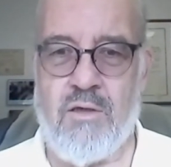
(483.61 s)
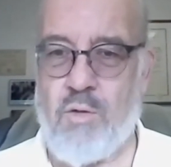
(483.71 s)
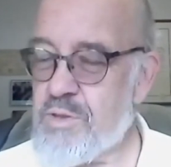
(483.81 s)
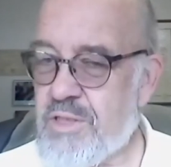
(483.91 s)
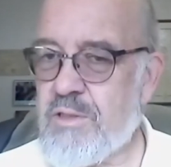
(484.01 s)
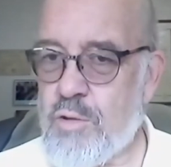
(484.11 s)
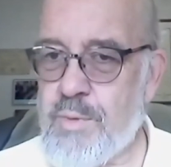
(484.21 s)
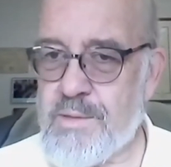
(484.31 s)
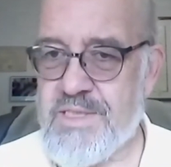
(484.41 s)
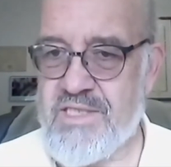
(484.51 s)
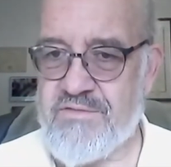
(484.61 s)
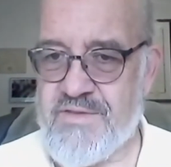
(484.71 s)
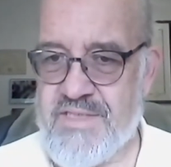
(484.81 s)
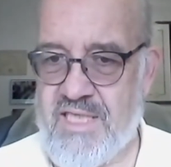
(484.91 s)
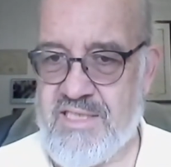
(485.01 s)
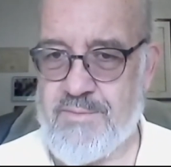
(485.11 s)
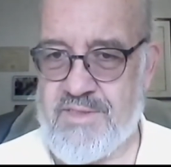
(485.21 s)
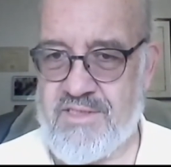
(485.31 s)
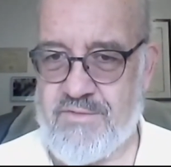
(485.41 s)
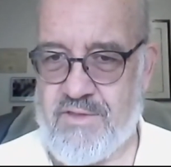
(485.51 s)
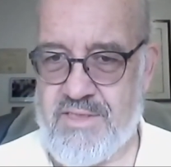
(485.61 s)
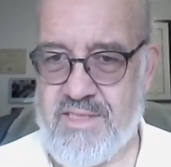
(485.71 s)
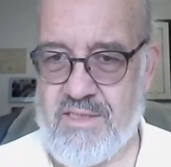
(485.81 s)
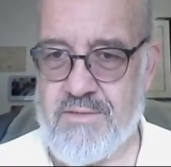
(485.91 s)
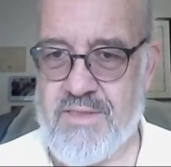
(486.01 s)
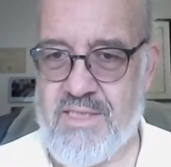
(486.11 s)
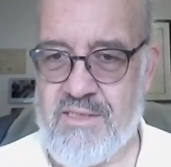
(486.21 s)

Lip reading: almost global self-assessment of ourselves.